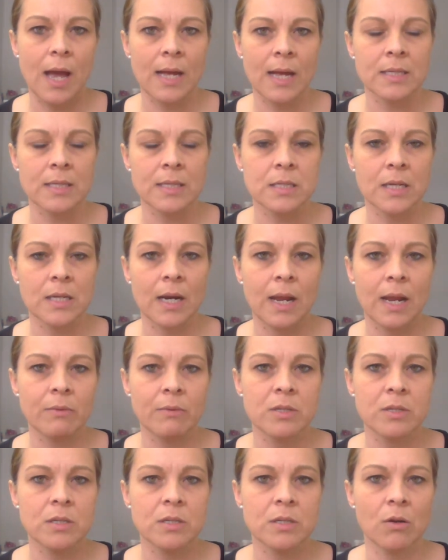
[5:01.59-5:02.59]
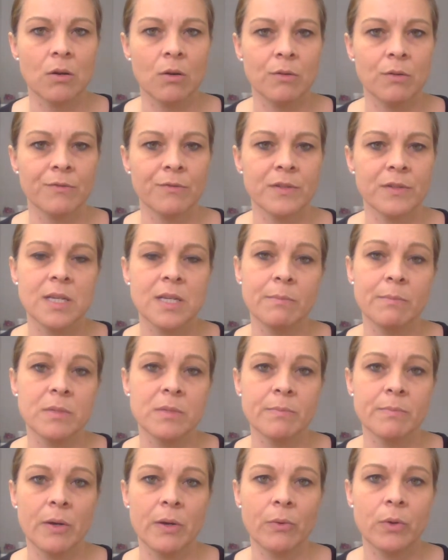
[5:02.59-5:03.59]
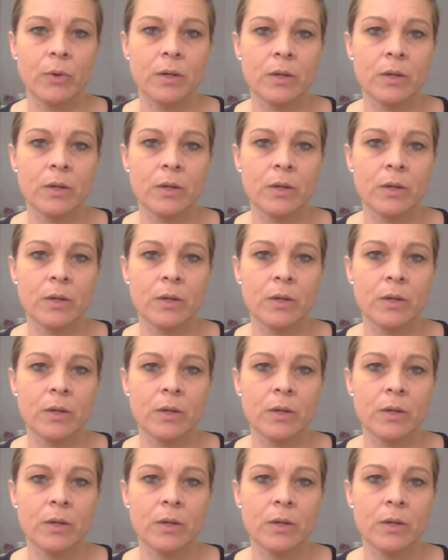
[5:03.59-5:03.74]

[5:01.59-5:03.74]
and an allowance of skimmed milk.